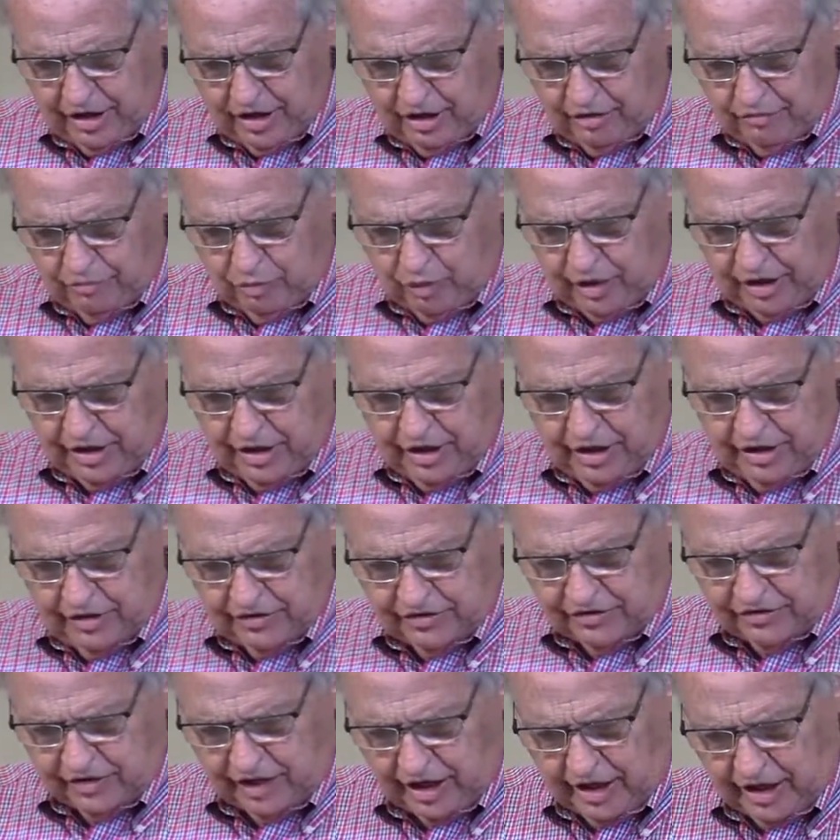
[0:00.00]
of what
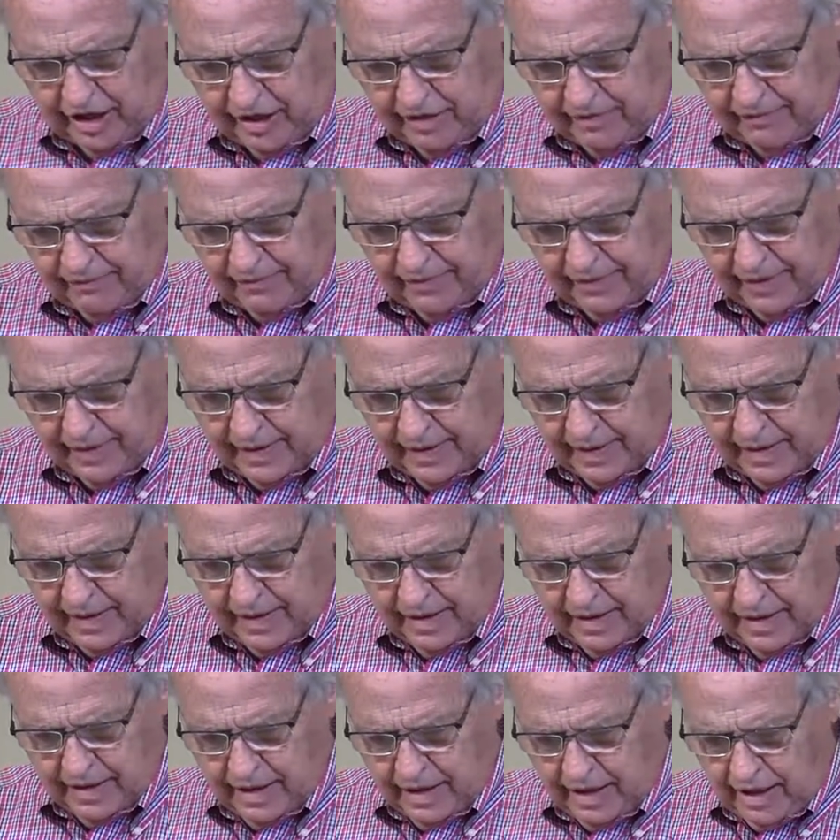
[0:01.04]
he's saying.
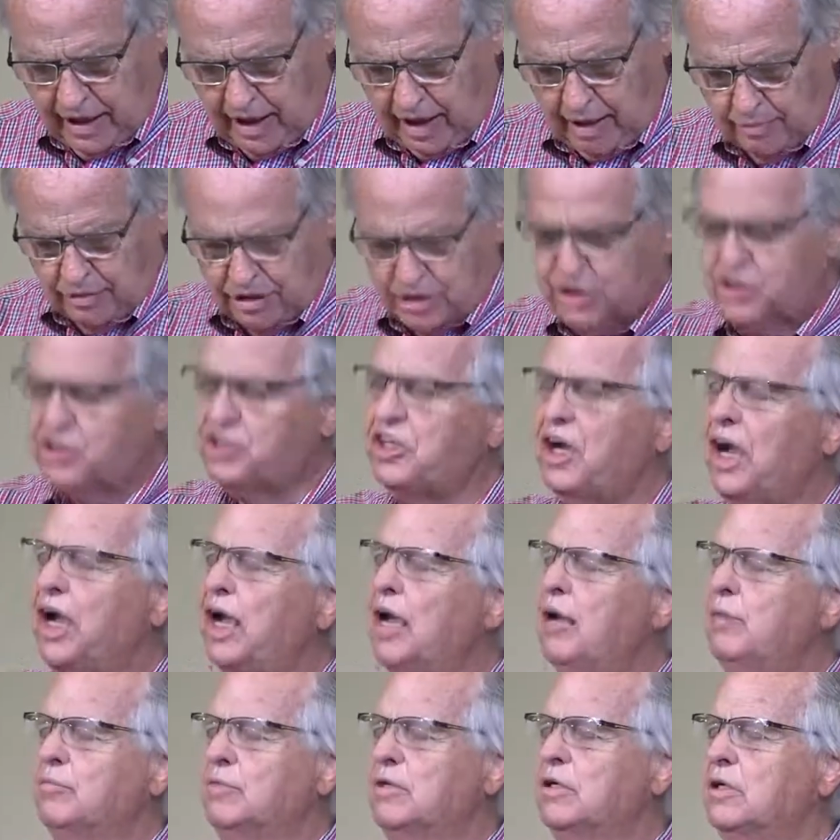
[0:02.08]
I'm
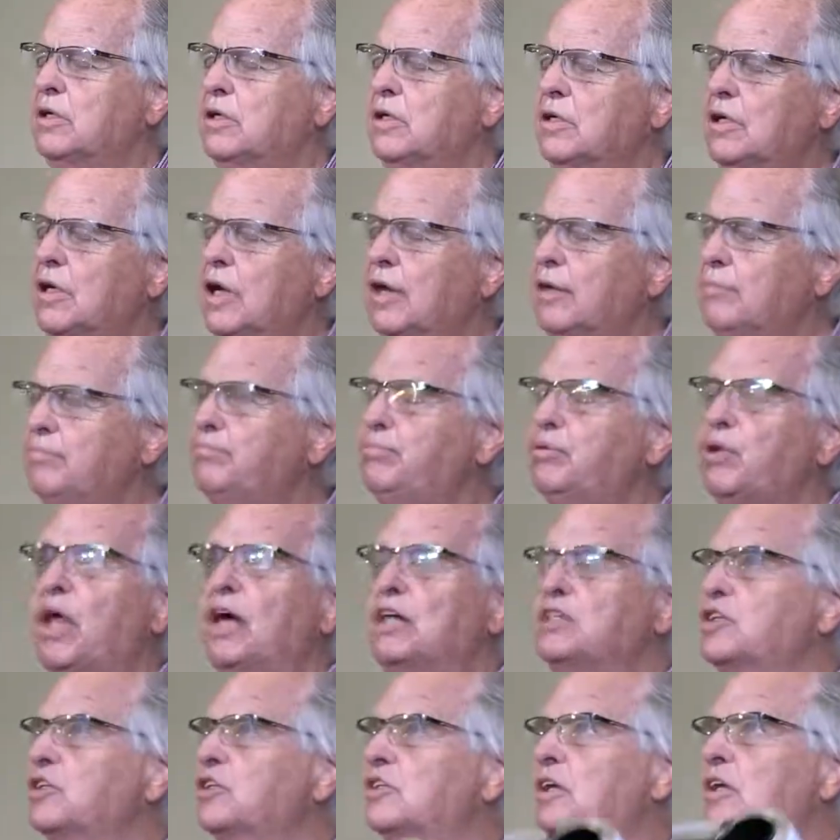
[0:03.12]
ashamed and
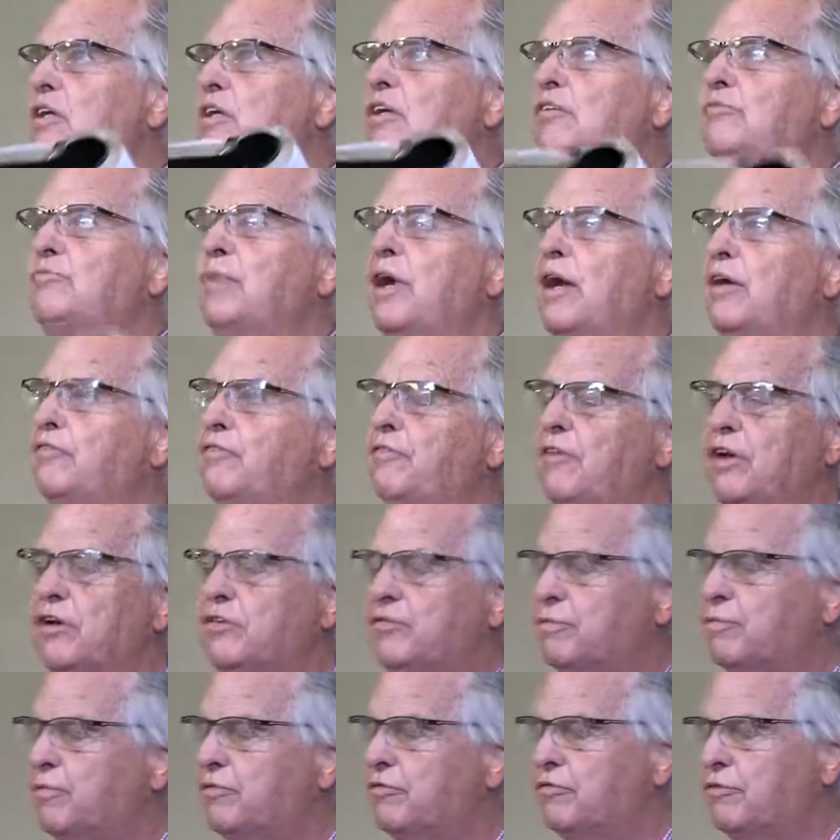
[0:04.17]
blush to lift my face
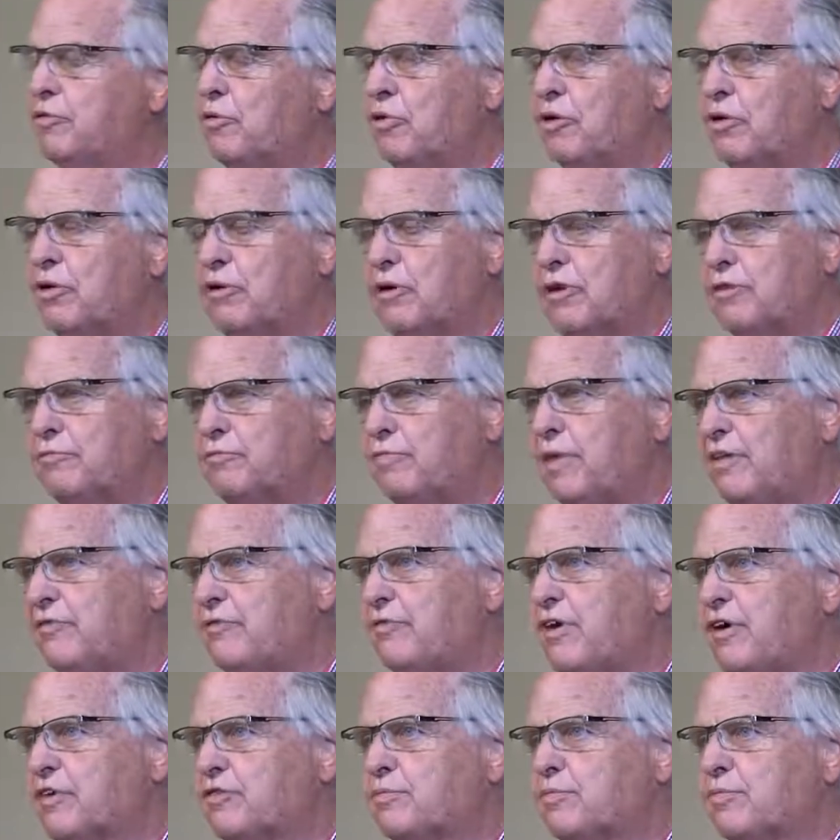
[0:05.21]
before
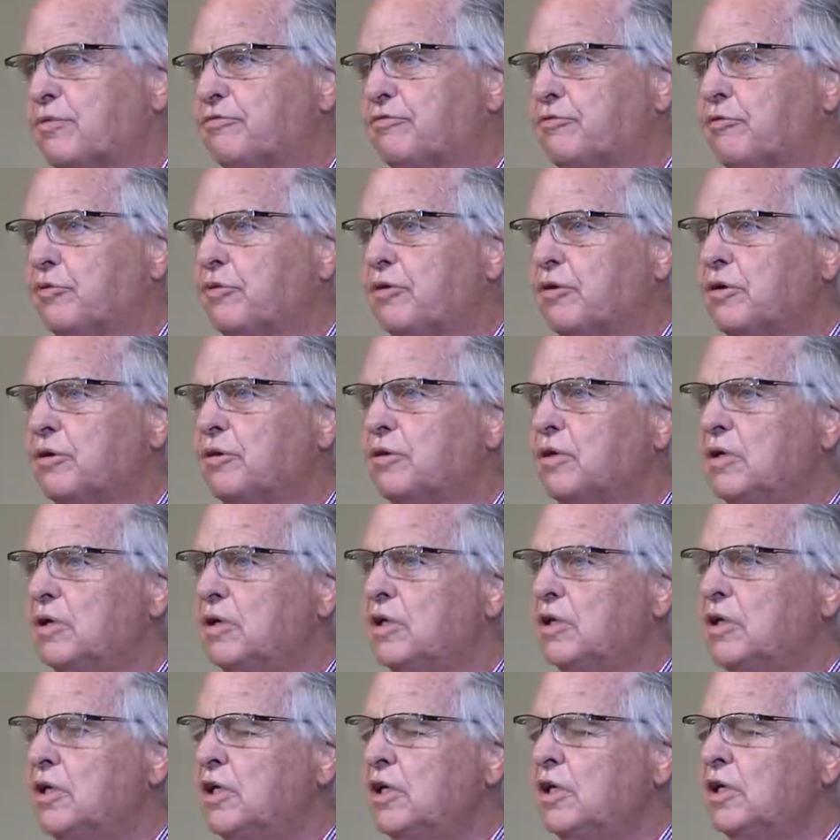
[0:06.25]
you.
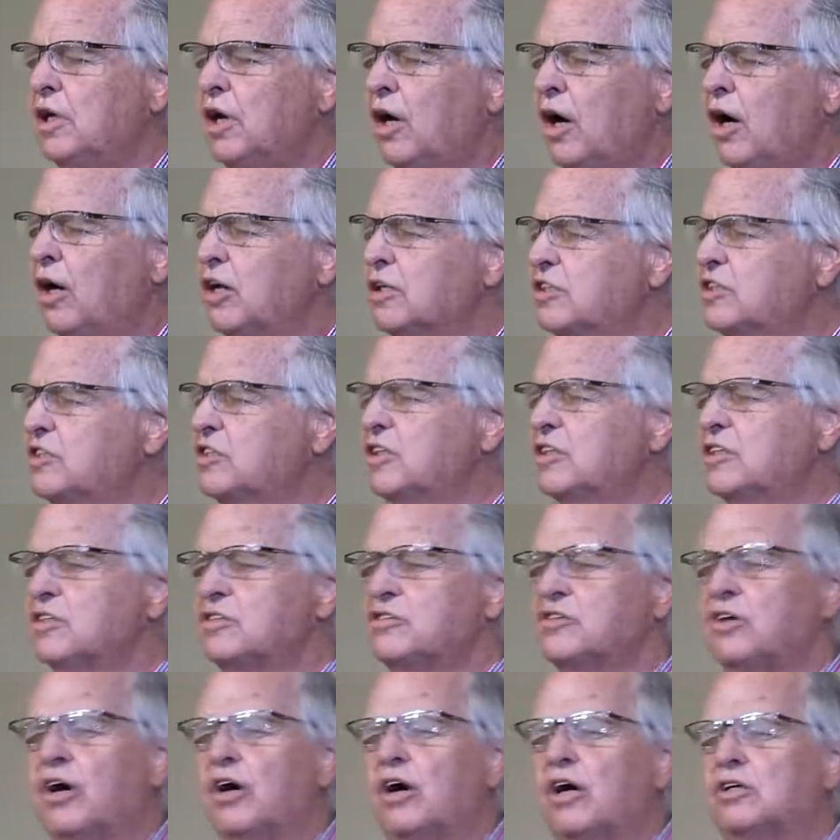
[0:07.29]
Our
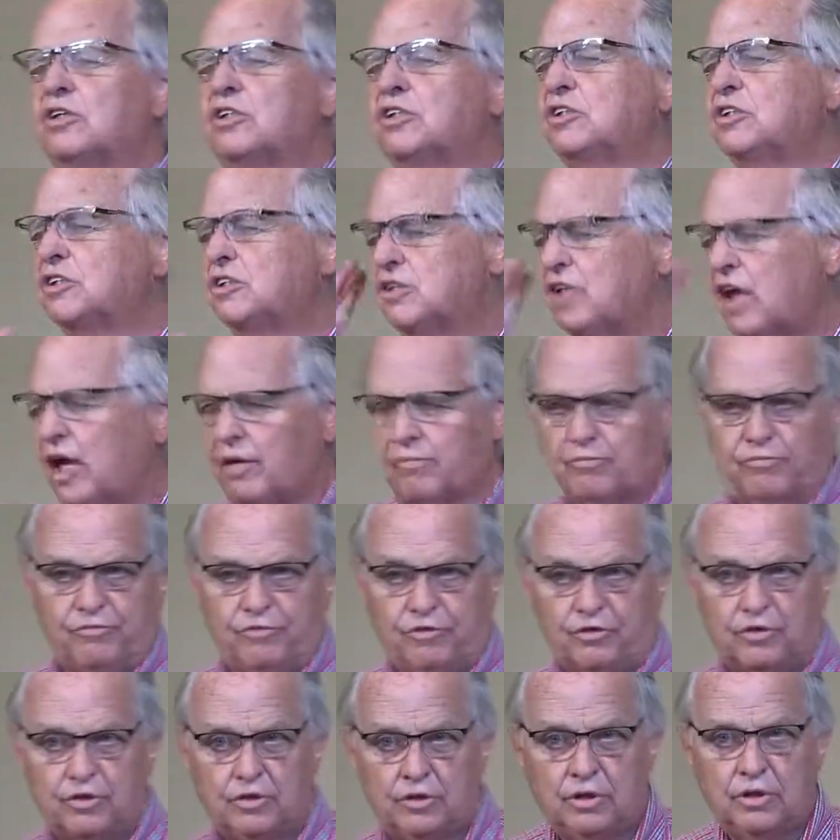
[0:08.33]
sins are
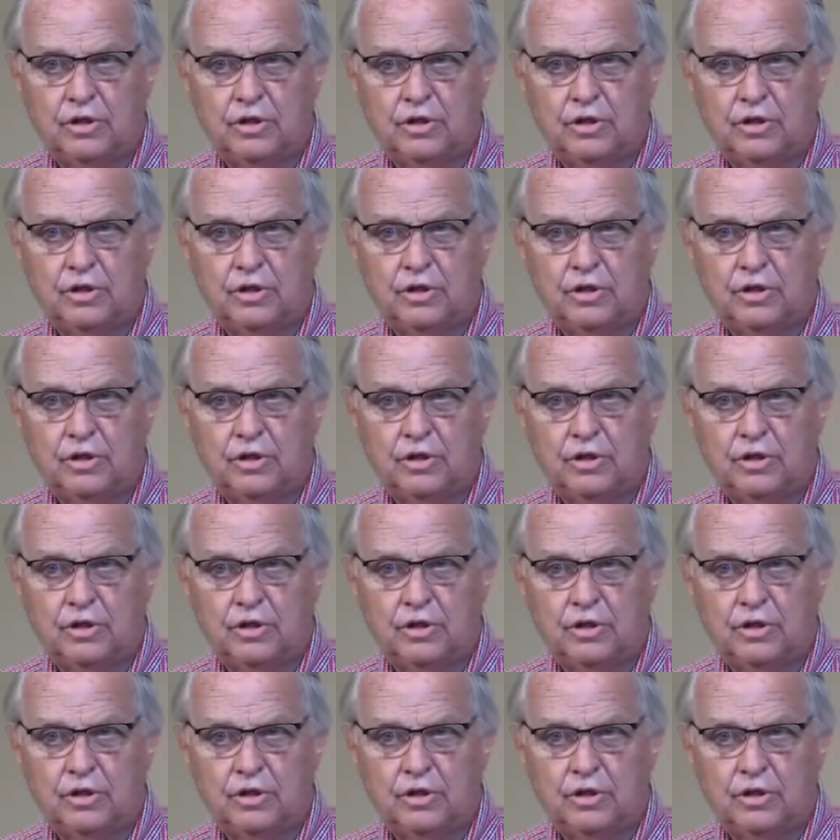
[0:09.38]
shameful